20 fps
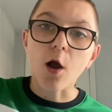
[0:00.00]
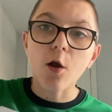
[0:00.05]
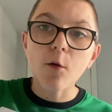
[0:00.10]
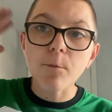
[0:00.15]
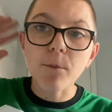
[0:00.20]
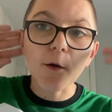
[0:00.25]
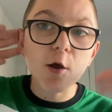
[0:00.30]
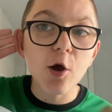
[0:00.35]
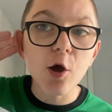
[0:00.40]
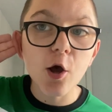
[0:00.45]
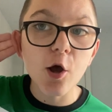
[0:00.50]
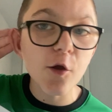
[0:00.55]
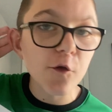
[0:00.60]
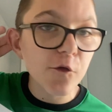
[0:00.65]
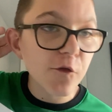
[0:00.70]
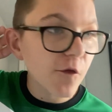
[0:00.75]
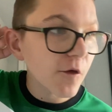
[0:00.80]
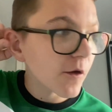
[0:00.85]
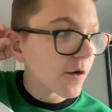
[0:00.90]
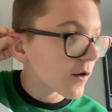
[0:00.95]

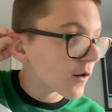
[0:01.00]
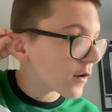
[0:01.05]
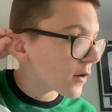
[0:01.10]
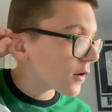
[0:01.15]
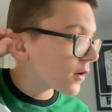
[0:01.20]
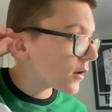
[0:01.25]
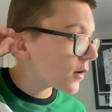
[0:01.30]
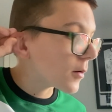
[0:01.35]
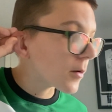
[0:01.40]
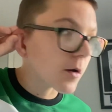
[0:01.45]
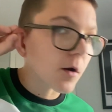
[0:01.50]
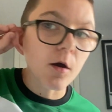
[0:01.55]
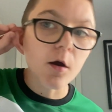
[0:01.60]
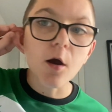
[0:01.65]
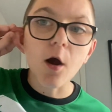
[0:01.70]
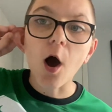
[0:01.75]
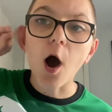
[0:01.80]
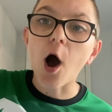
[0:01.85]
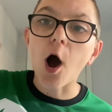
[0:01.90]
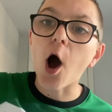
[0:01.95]
Because
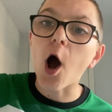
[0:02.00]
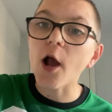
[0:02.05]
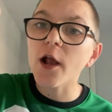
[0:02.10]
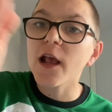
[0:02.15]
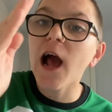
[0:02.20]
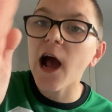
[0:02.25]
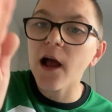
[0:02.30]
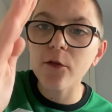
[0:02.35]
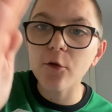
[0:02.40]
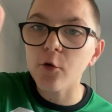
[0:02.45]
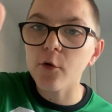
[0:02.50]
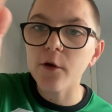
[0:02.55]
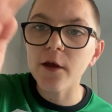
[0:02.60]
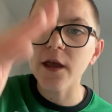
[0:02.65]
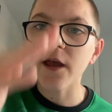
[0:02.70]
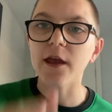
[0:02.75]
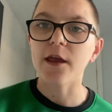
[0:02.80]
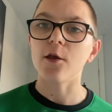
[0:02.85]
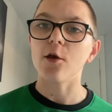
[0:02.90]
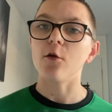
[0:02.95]
I cannot
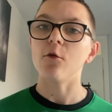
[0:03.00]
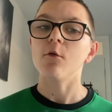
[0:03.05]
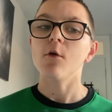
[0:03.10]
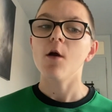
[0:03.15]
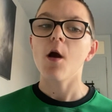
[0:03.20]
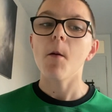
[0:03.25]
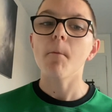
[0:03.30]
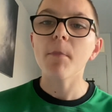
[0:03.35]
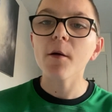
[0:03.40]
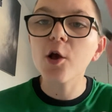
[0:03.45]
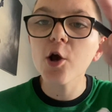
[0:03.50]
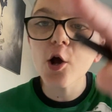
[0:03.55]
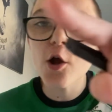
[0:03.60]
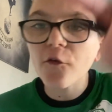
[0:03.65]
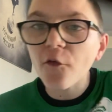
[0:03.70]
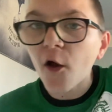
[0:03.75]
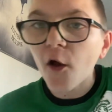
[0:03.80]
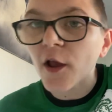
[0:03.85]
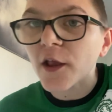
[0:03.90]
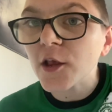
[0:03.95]
hear you.
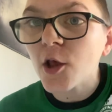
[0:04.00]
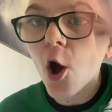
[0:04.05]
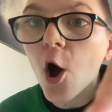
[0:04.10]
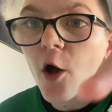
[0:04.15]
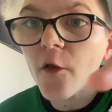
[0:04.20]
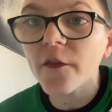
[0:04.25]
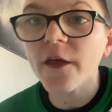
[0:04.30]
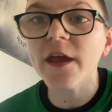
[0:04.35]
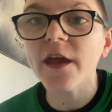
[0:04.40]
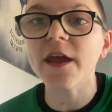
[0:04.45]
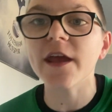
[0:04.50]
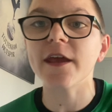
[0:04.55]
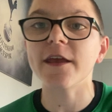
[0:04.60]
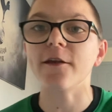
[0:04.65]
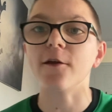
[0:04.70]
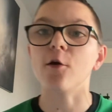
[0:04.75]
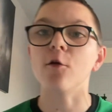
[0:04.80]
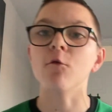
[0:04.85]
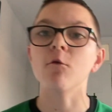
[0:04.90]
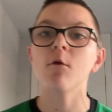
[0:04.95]
Because I can't hear
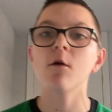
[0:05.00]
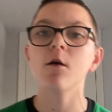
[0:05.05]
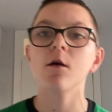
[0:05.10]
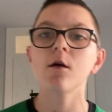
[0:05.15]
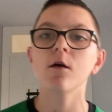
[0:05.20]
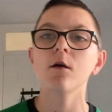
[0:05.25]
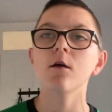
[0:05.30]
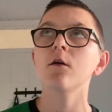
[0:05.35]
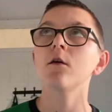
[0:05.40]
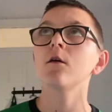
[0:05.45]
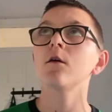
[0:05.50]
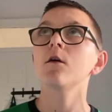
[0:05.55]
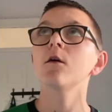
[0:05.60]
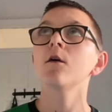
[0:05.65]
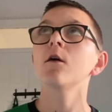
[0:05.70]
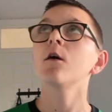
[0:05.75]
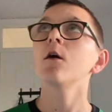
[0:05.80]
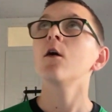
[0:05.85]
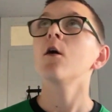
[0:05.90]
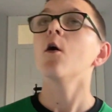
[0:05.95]
you.
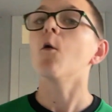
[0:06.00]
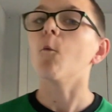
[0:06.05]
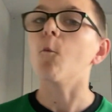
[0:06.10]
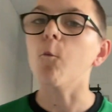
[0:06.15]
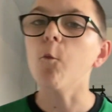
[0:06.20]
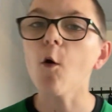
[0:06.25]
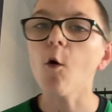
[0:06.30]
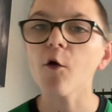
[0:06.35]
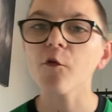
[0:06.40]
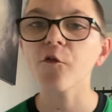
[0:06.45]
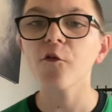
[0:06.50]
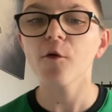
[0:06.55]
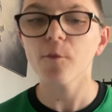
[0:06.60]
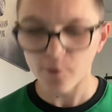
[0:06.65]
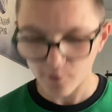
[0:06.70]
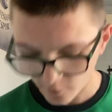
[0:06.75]
What a...